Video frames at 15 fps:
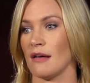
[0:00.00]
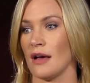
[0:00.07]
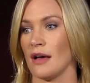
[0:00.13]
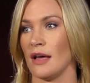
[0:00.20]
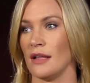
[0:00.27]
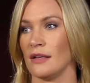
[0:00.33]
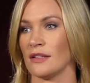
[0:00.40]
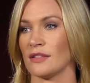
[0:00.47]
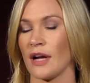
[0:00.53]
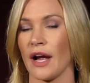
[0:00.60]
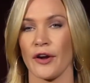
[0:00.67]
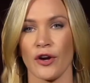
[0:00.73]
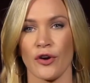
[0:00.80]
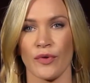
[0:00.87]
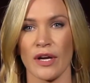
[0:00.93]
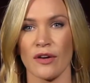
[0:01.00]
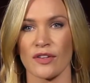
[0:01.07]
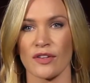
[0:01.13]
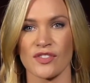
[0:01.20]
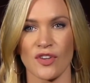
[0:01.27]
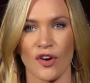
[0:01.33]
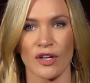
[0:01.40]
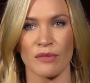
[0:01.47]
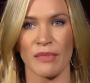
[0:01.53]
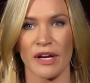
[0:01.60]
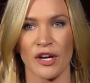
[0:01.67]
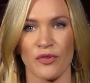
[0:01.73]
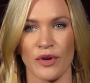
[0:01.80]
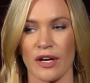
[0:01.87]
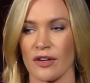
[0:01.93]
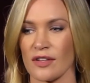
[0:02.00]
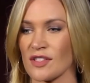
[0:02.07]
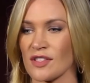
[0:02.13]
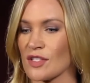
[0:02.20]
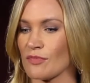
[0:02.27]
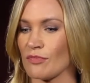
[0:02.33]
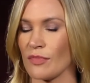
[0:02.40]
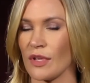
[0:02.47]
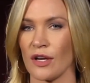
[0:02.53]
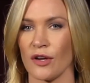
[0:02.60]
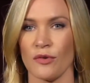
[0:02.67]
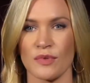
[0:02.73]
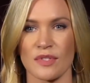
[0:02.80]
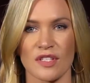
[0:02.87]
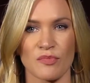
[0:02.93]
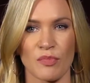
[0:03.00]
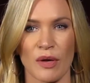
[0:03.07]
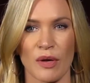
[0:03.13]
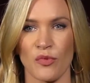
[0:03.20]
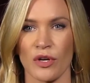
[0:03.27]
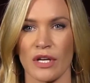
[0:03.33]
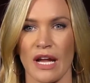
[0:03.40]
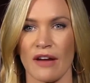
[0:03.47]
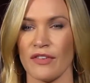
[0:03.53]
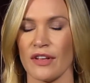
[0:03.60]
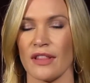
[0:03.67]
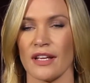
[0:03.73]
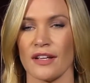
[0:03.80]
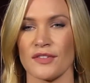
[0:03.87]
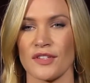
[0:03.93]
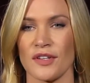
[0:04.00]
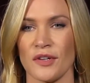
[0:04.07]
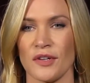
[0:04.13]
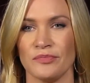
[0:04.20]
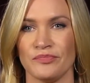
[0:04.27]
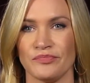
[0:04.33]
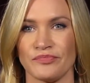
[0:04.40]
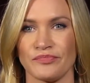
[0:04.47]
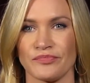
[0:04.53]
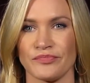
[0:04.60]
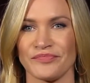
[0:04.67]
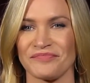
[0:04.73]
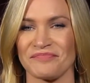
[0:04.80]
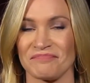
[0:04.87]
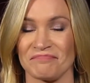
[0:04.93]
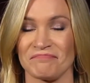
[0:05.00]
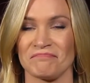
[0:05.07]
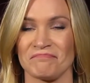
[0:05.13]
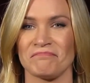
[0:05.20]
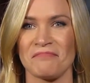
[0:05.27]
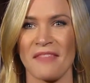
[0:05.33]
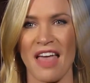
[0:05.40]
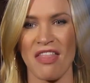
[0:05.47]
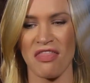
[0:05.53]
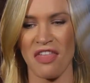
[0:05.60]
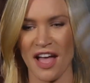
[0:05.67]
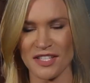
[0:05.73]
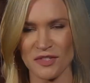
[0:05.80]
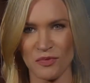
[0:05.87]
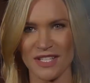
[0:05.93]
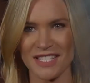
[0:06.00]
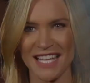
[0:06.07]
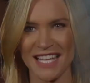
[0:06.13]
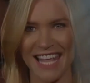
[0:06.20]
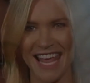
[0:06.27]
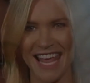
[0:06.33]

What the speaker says: an entire career. It started my career. It's, you know, it was a springboard to everything. So, thus we're sitting